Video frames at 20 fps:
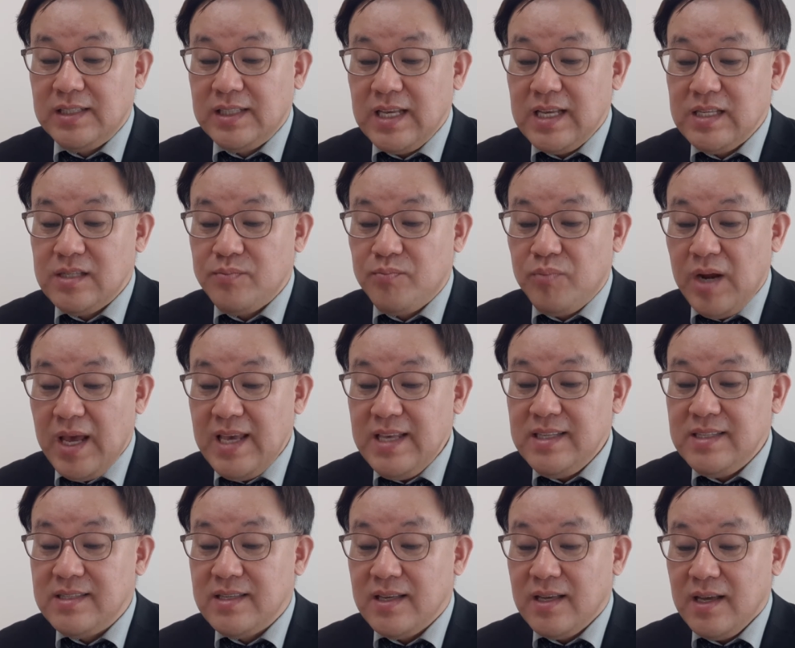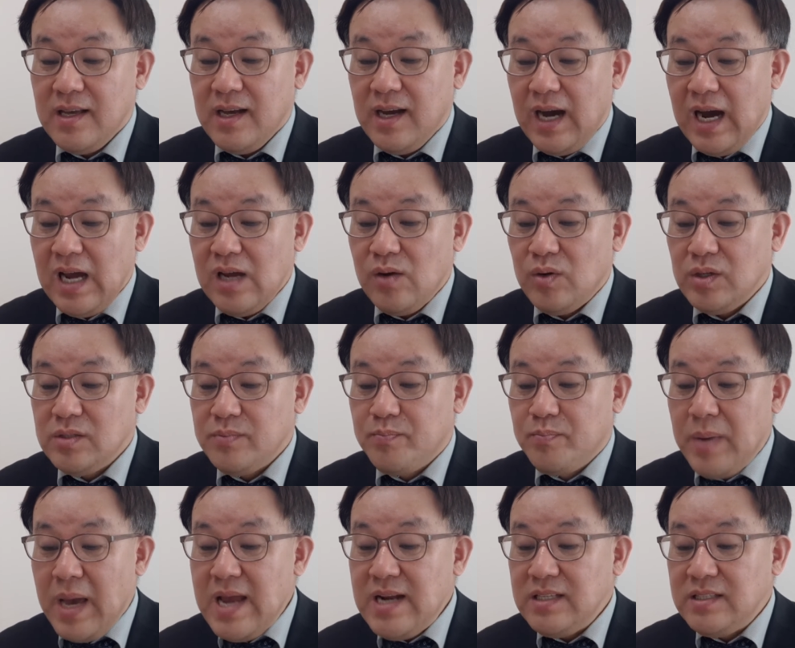this place, I was
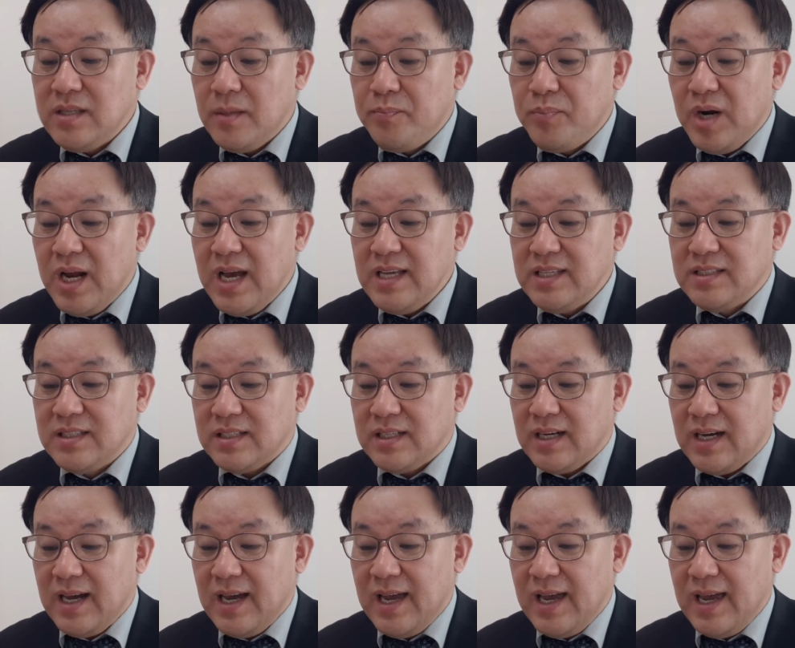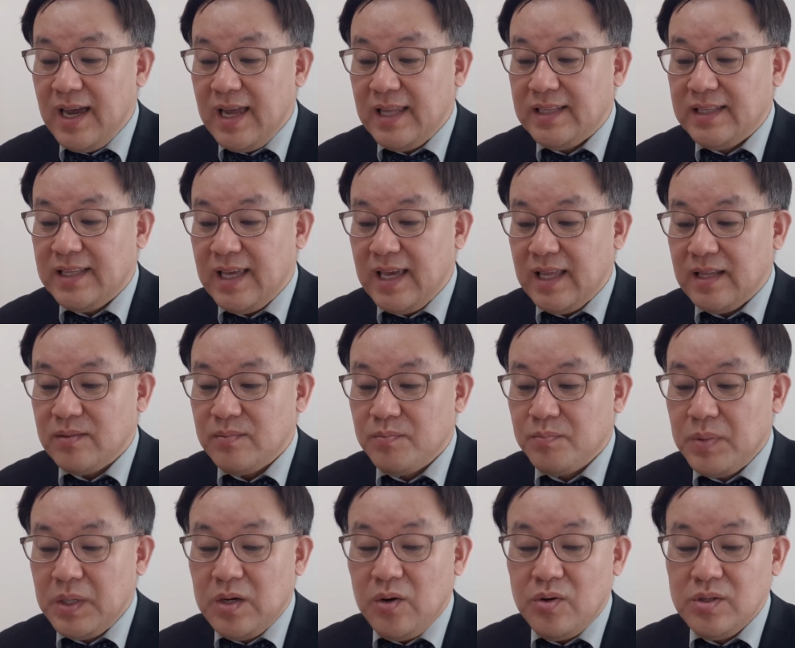very surprised at that
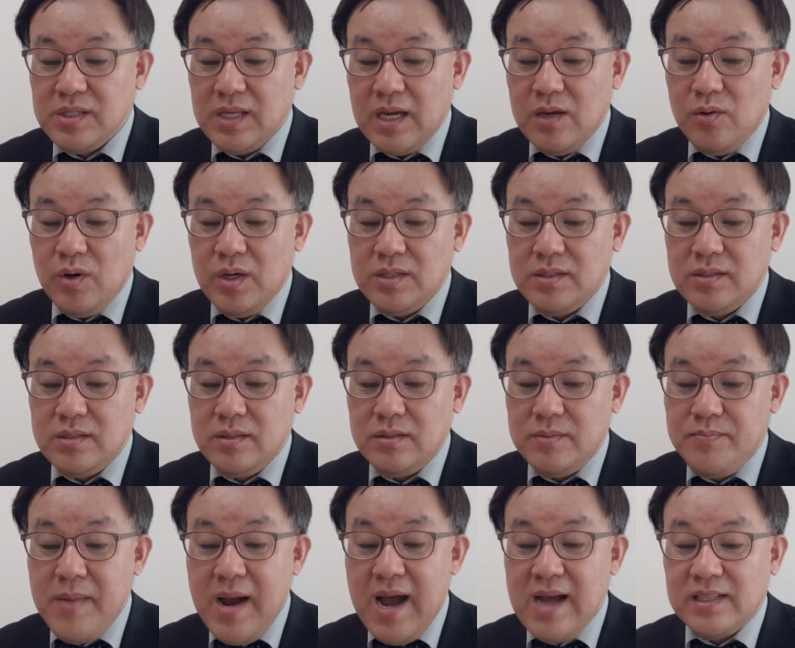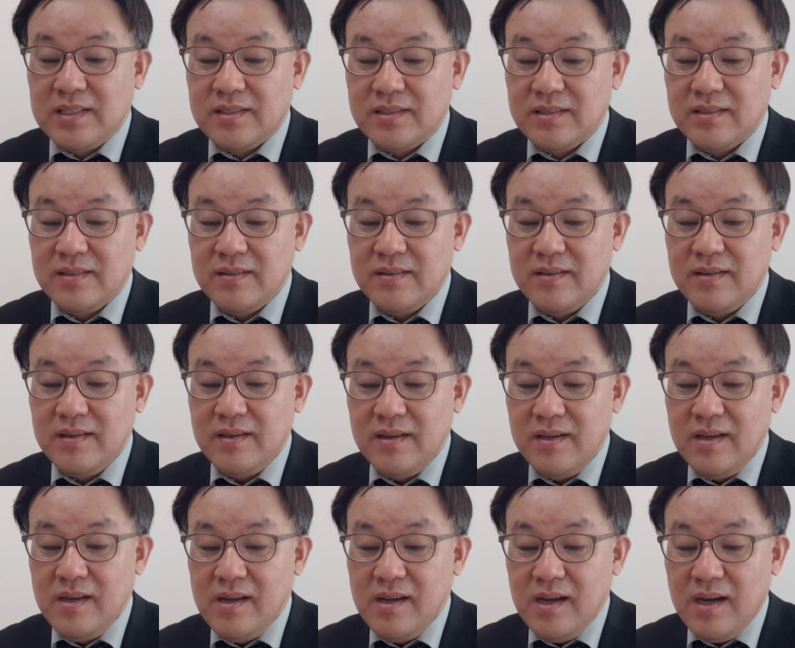because I was smart.
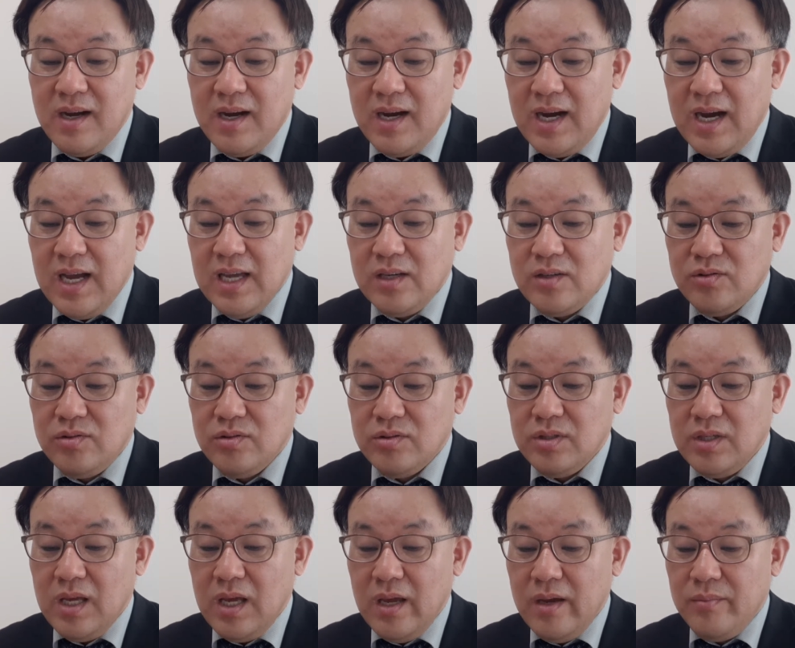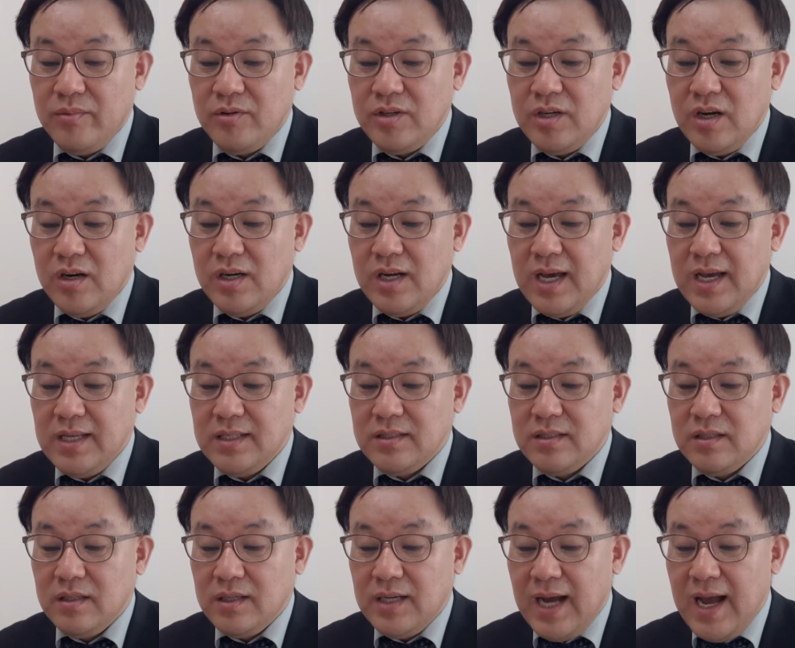I could have realized
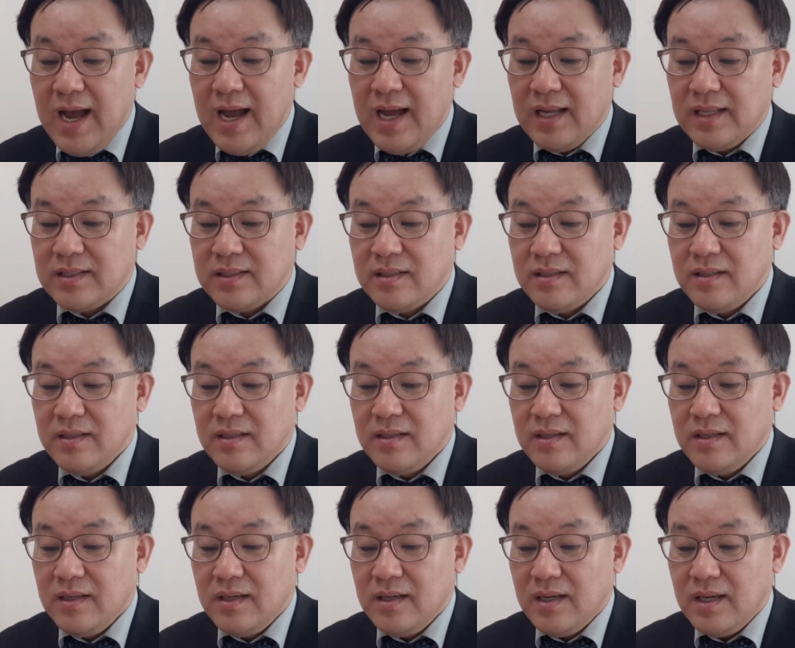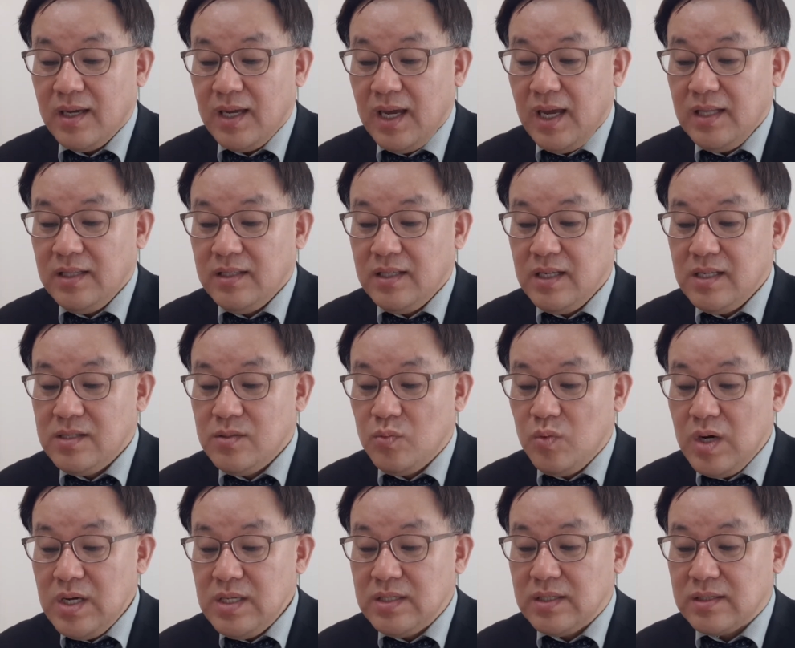the God and his
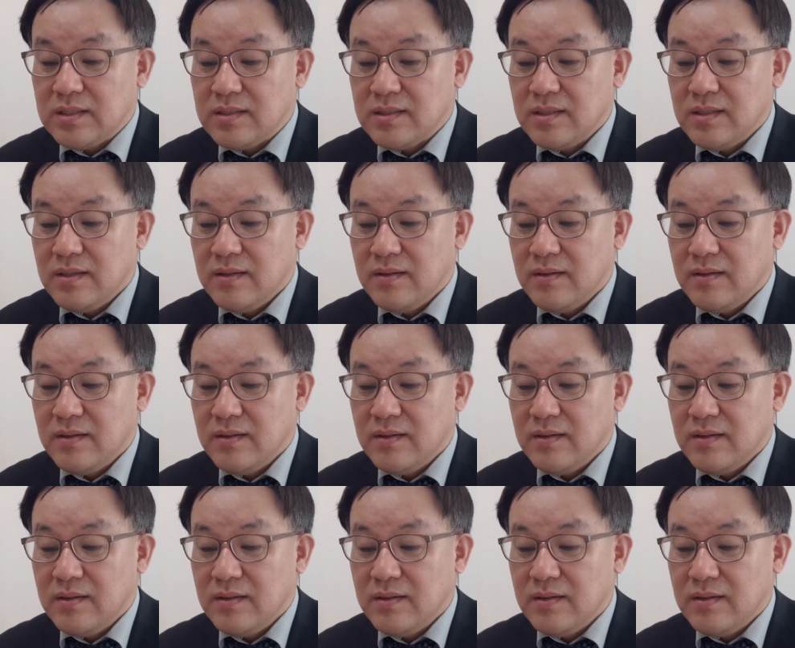words.